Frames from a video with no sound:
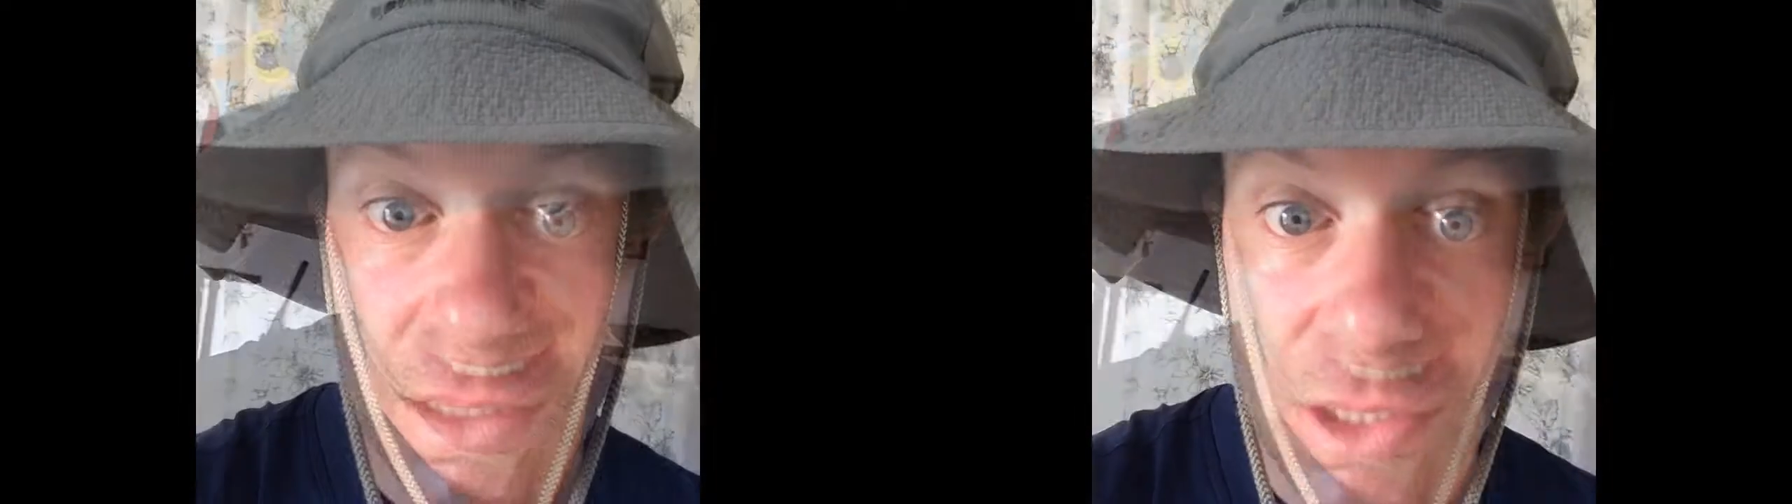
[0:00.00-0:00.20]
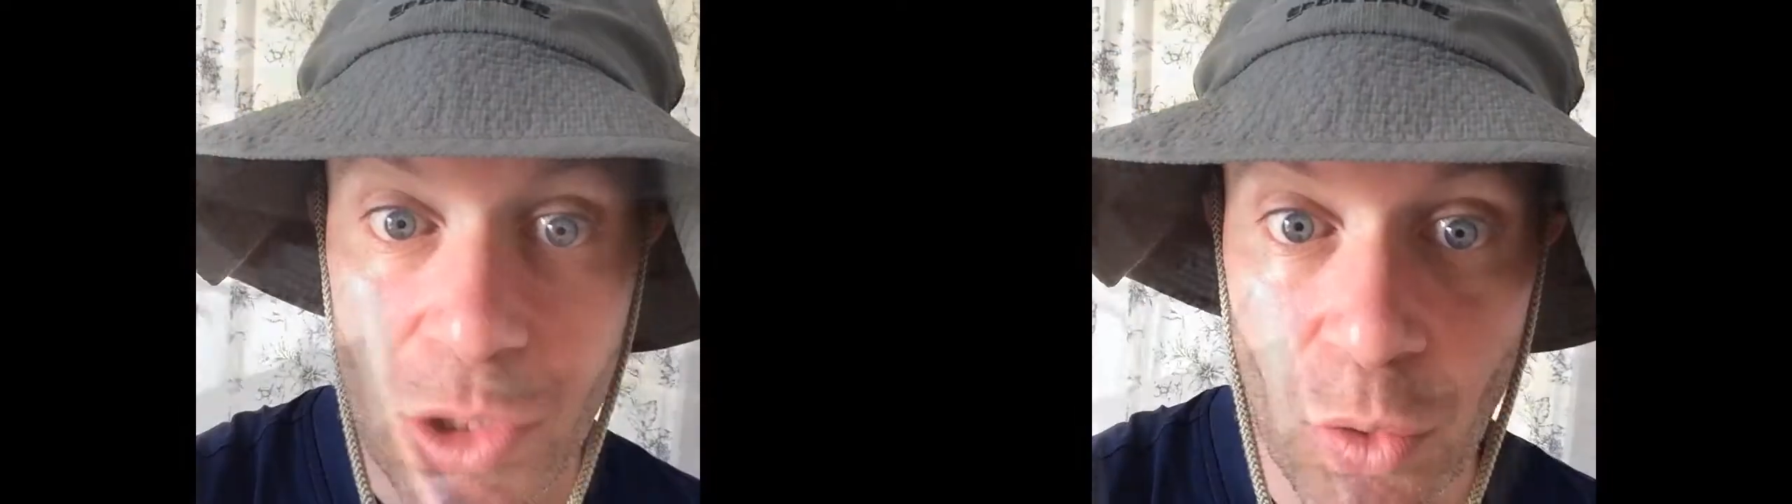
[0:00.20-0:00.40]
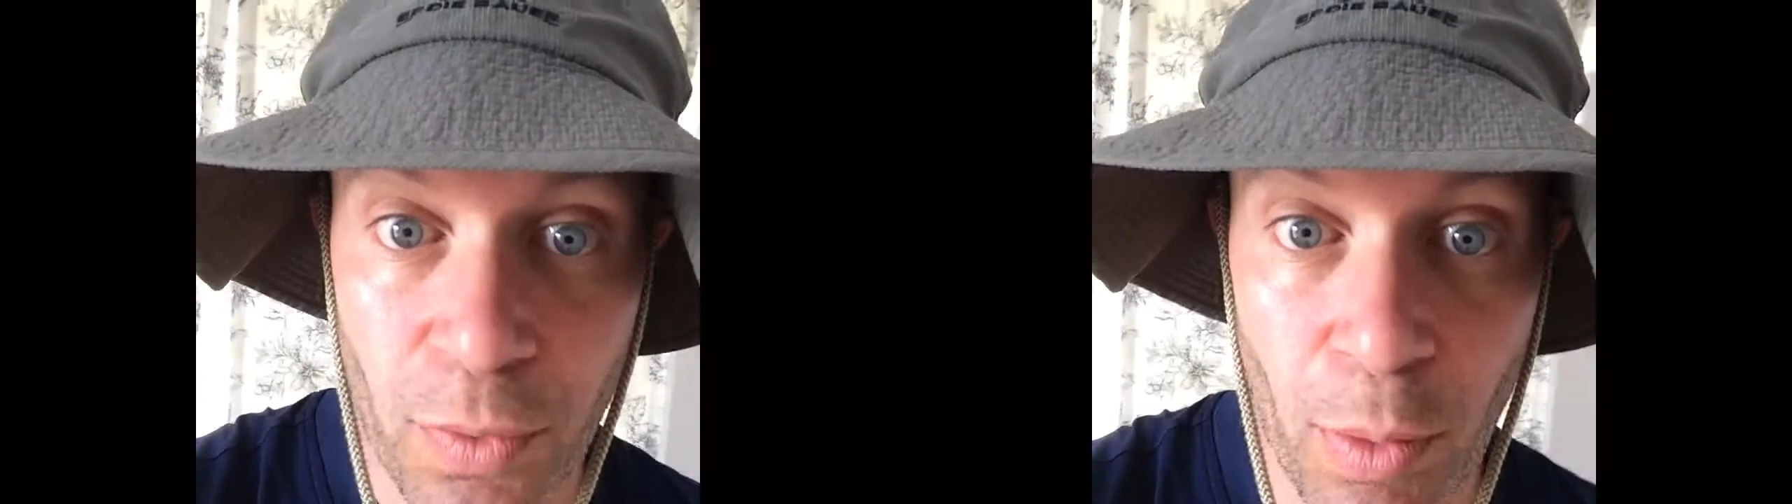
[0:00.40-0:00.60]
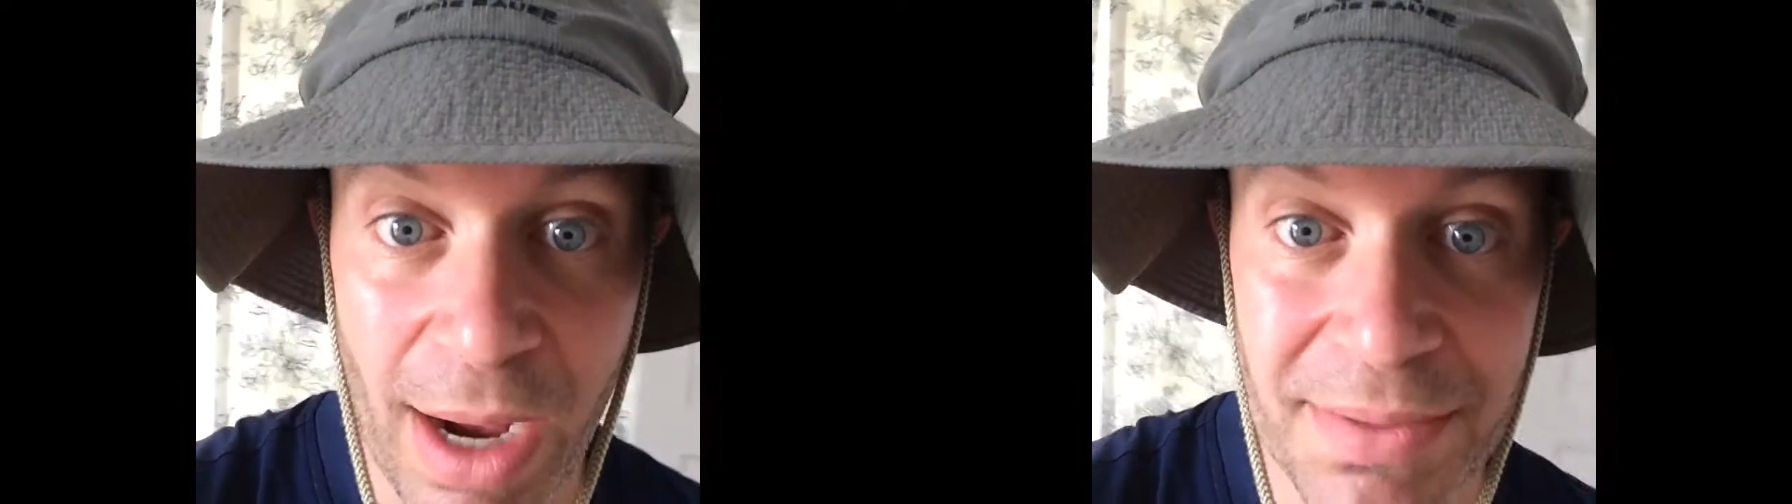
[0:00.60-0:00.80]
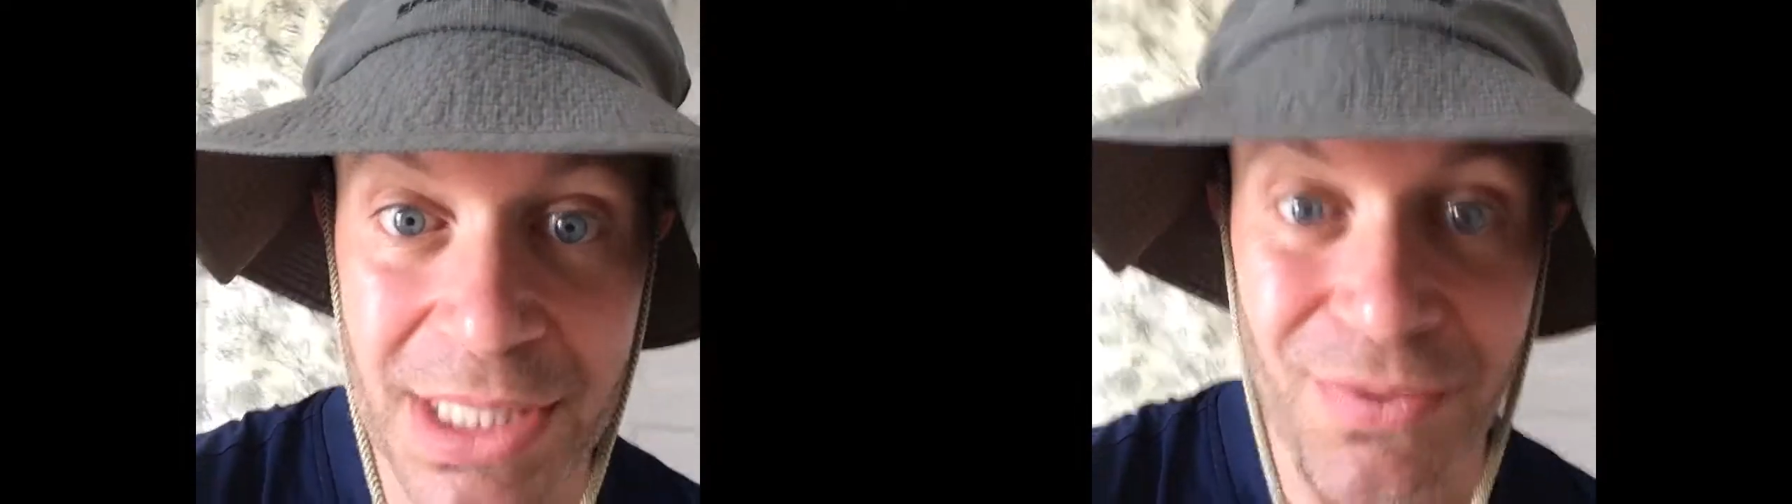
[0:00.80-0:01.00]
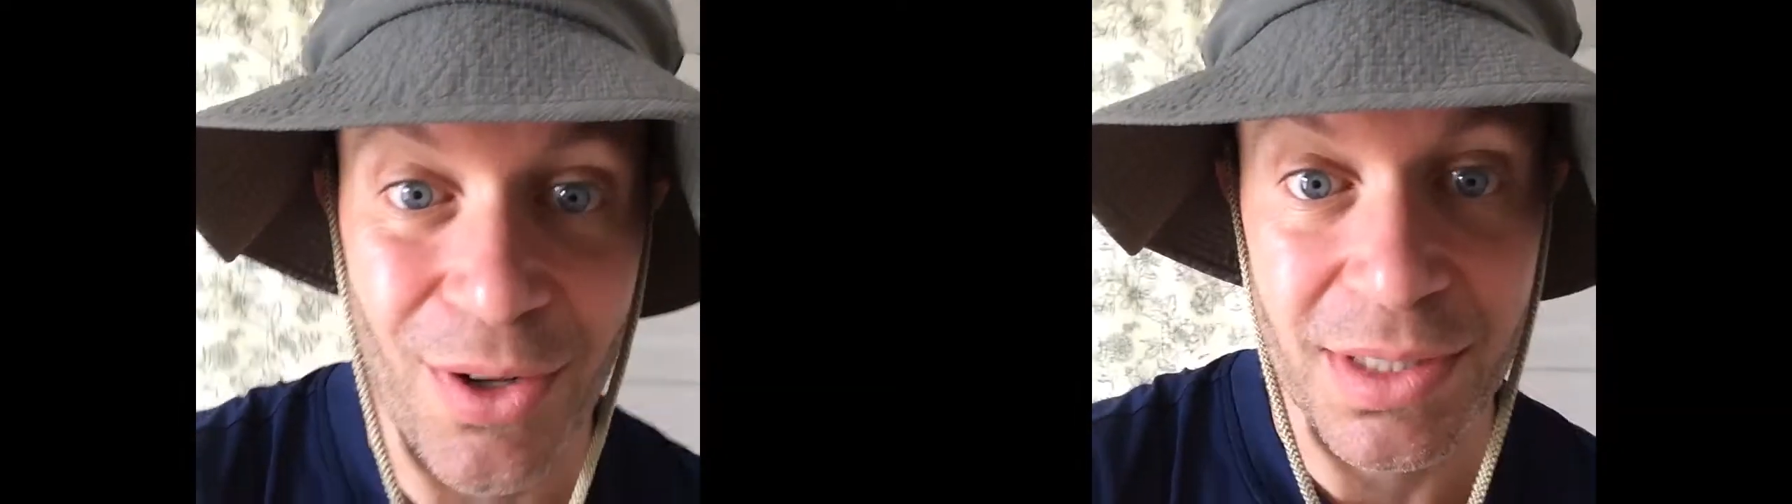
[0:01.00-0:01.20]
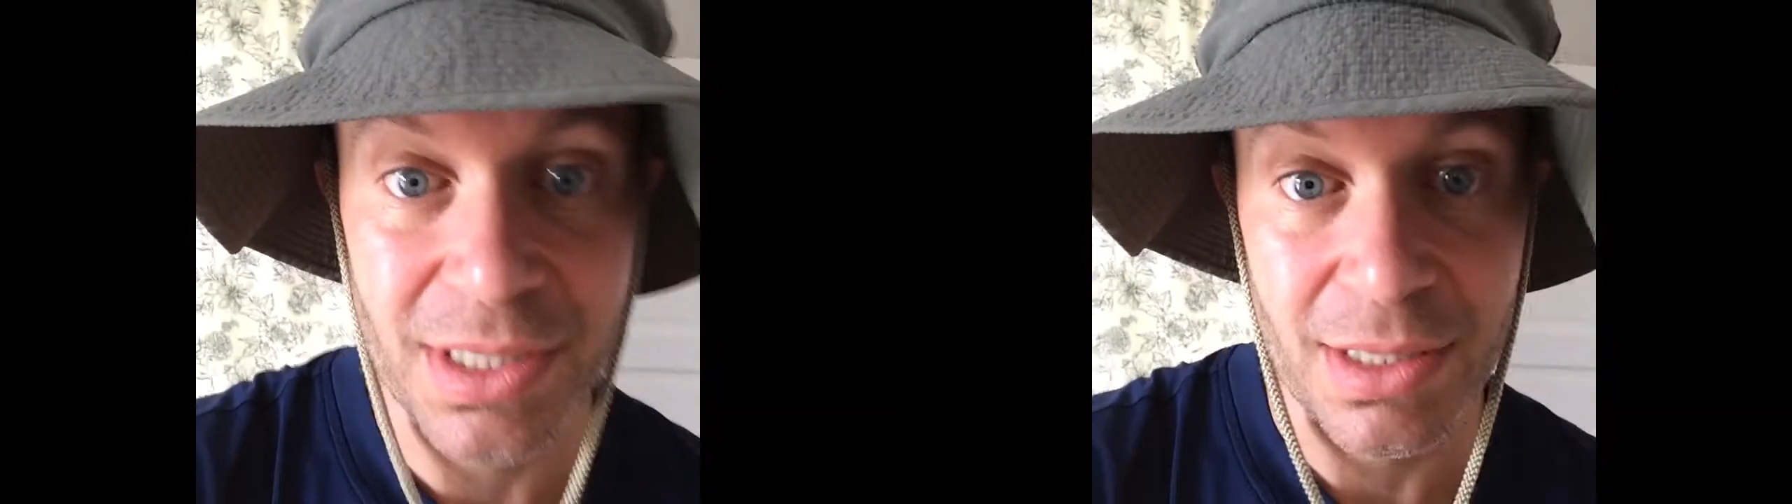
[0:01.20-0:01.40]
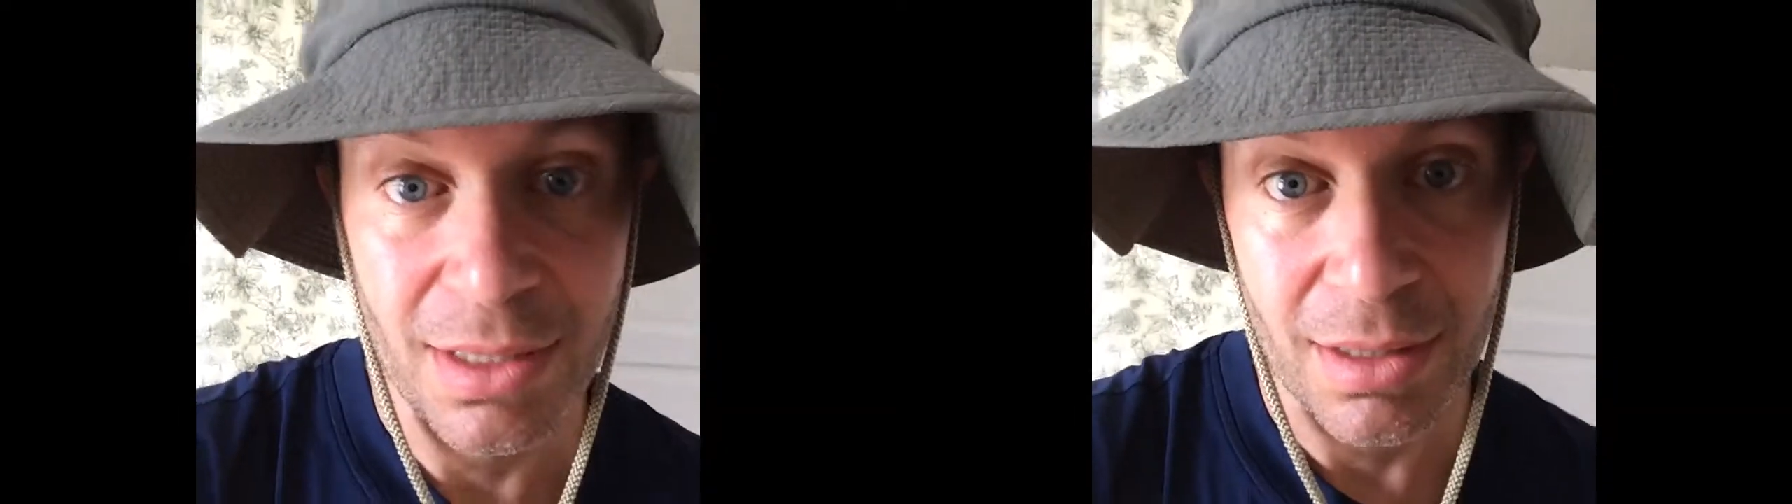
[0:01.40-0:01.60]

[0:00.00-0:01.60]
School for Wives is first.